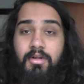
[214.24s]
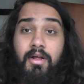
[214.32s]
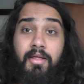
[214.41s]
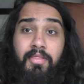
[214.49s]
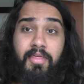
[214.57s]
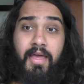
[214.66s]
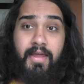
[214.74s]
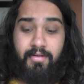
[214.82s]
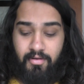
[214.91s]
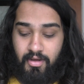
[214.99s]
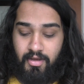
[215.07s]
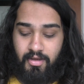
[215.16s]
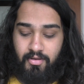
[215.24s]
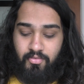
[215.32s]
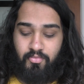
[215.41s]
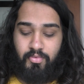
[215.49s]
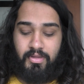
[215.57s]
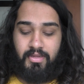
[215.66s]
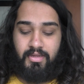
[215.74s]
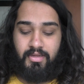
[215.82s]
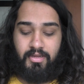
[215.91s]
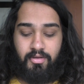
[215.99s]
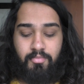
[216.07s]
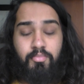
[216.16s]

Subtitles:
And then we